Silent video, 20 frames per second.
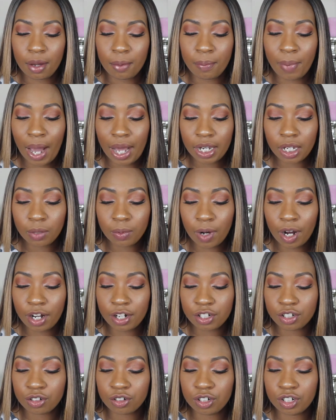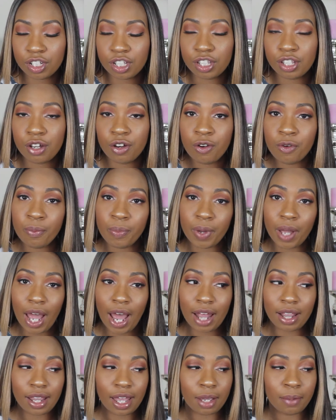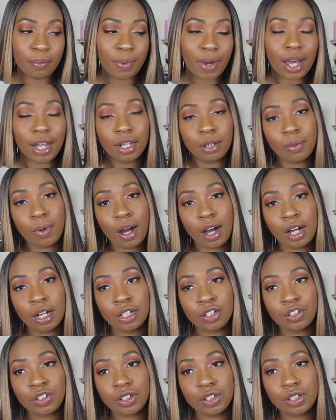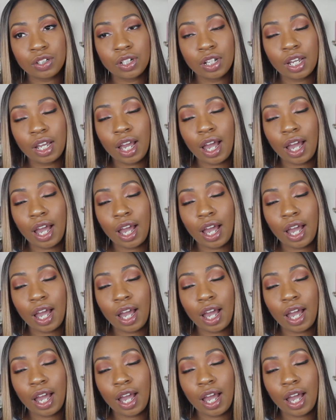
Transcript: Body wash or soap? I like body wash.